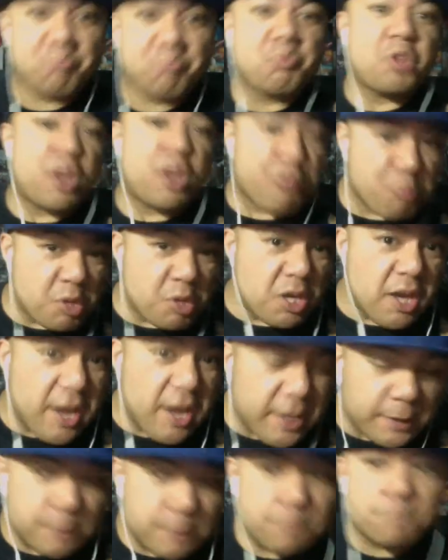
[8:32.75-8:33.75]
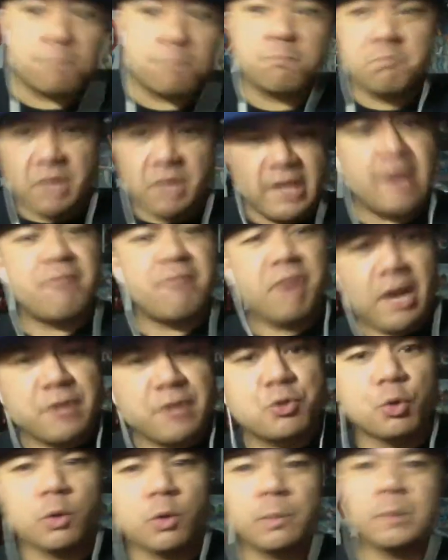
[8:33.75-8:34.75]
FBA, they have
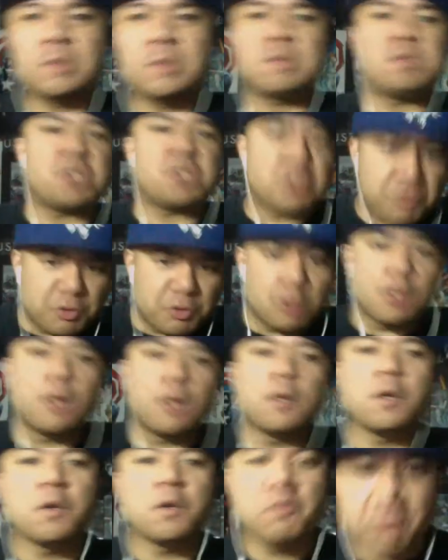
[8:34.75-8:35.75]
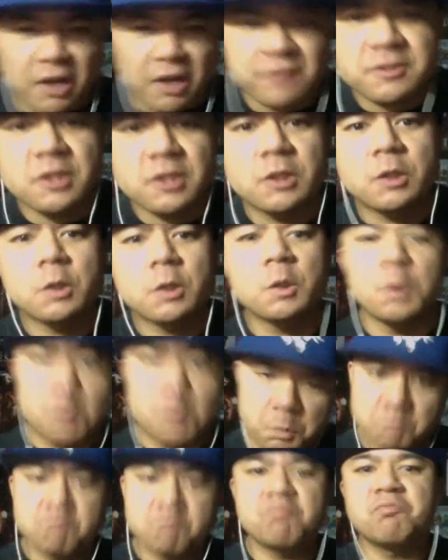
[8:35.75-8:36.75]
height tournaments. 6 foot and under, 5'10" and
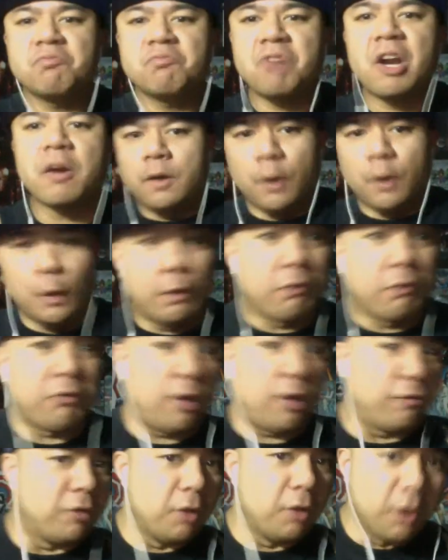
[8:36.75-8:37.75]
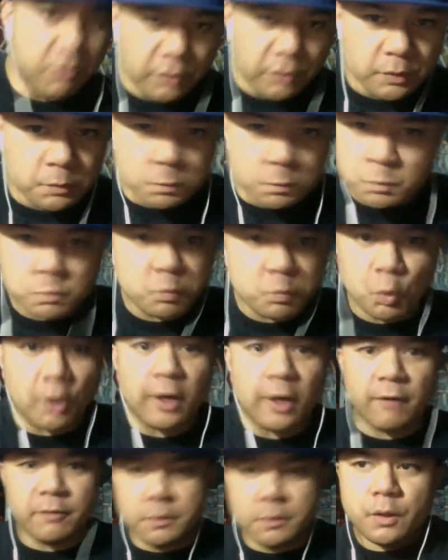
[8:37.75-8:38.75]
under, there, under 5'11",
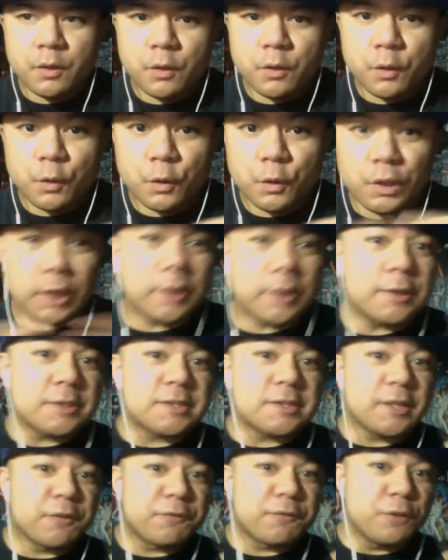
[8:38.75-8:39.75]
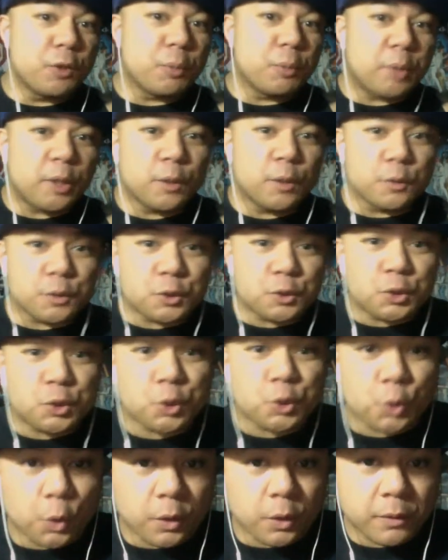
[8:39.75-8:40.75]
whatever. You gotta understand, Filipinos are
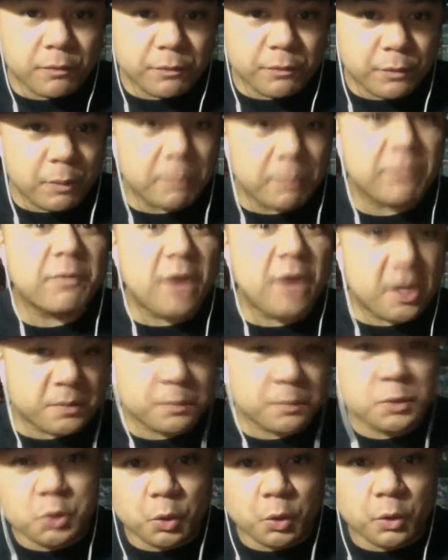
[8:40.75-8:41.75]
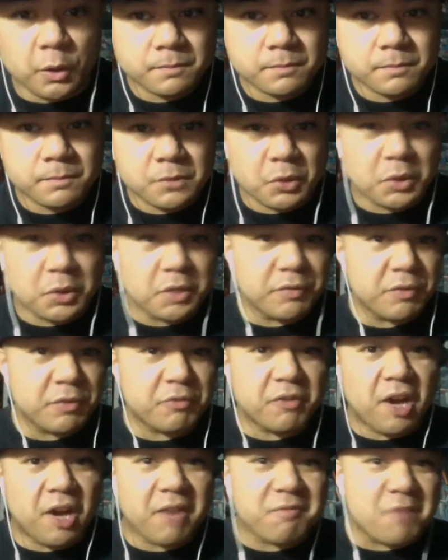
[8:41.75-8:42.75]
short, the vast majority. Even
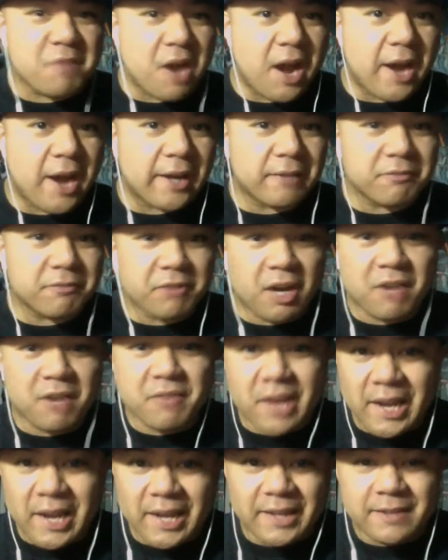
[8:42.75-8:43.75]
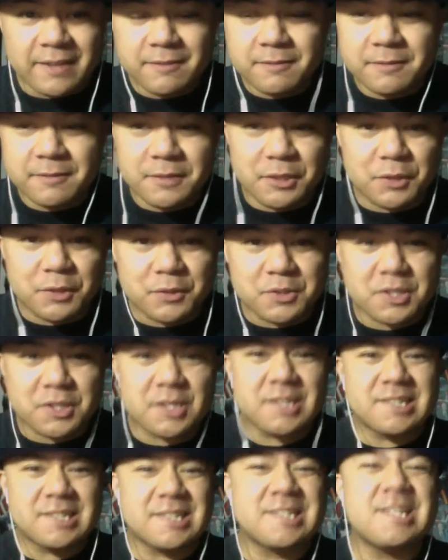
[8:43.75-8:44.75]
5'9", 5'8",
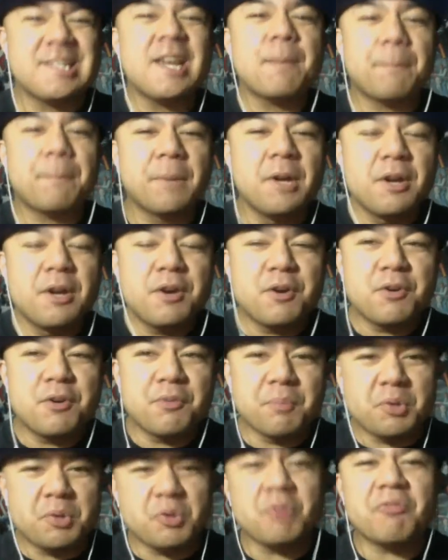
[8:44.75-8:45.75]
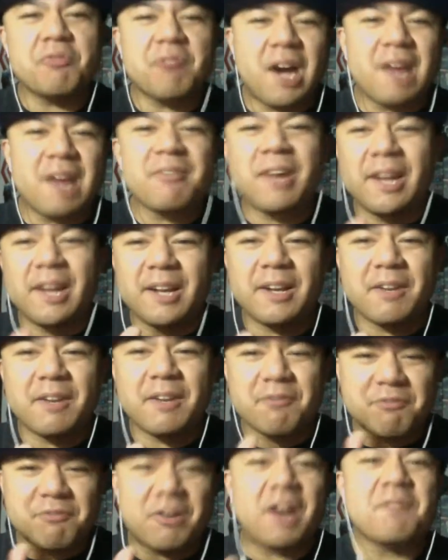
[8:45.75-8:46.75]
it's a tip between 5'8"
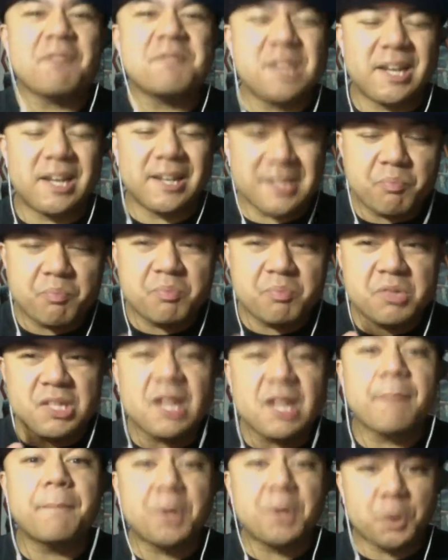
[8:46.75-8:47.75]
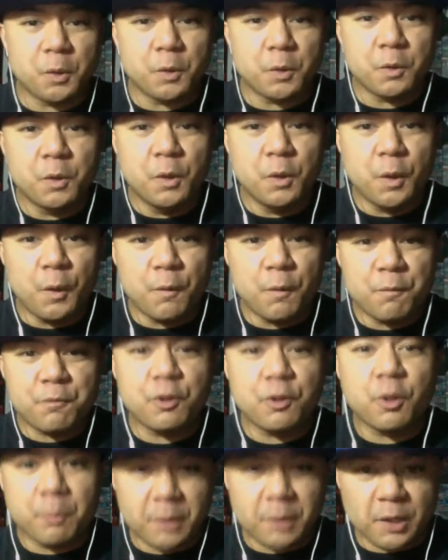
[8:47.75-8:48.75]
and 5'10" is a typical
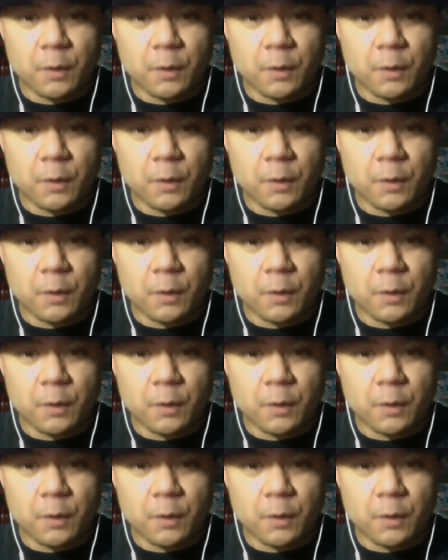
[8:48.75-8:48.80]
Filipino